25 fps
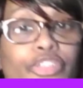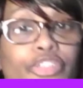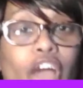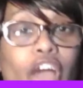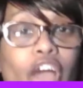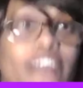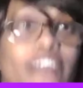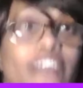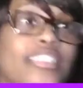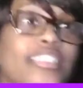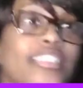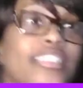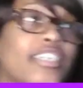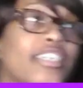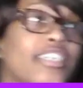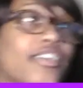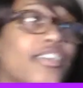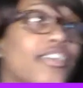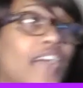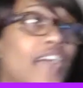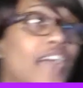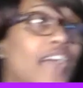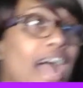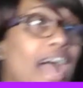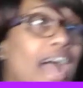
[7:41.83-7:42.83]
your thoughts,
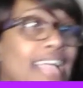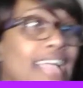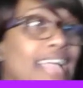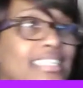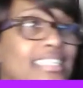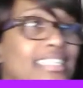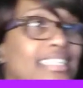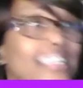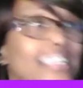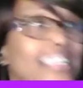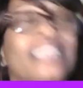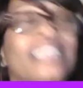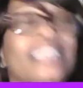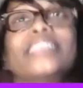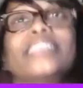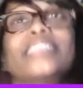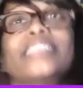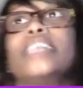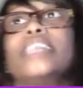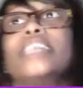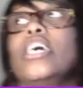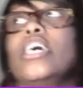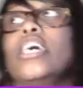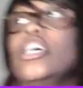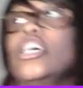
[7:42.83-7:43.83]
share your
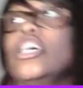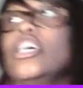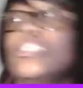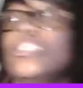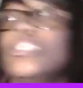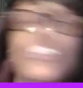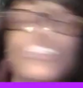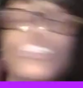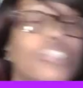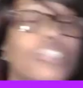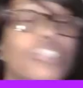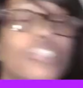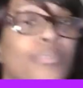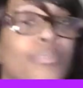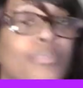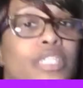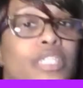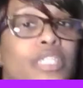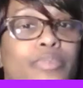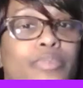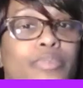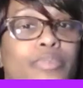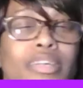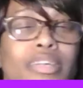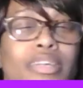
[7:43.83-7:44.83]
ideas, share some
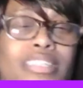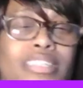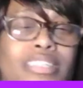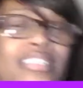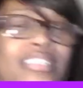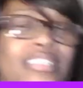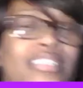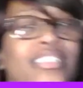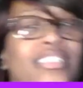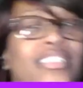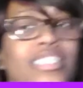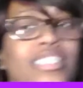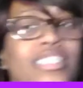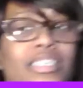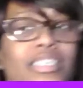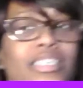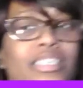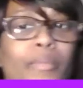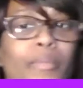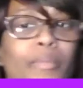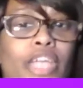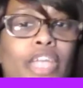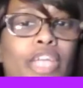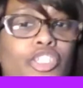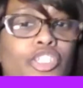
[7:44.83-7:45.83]
experience, just
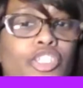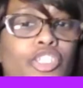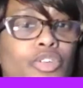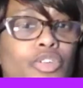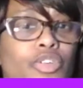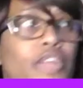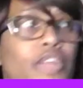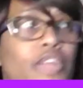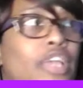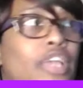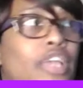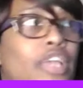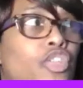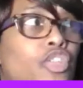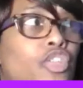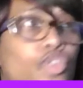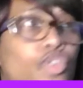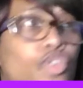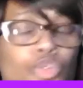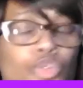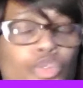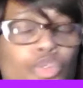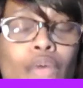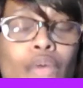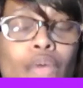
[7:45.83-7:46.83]
to make sure that
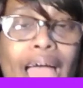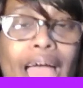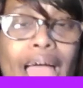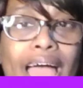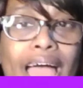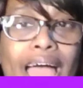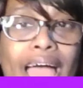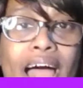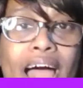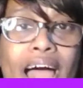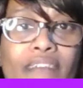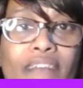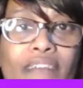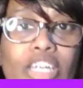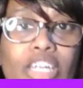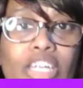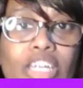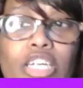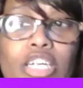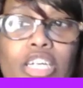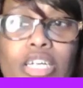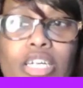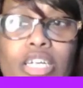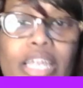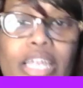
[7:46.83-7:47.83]
you have
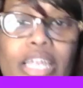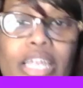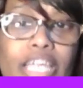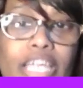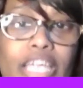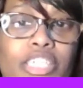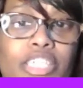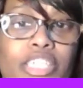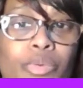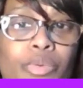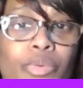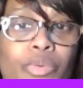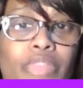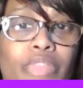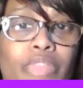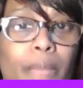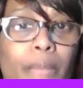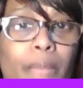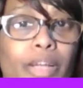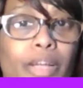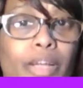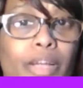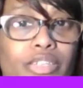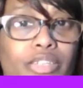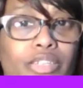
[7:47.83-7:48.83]
a good connection with
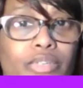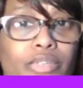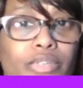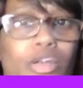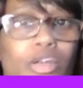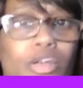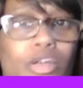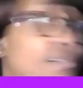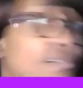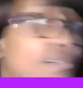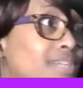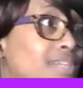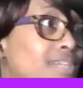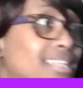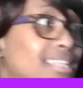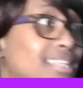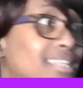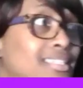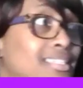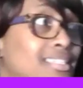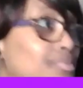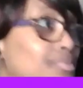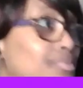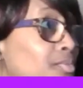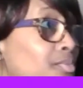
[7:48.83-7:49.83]
that person.
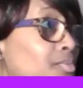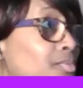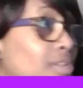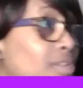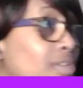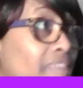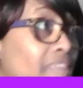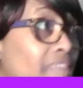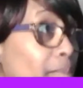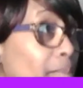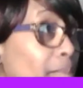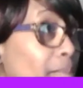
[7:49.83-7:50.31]
Because what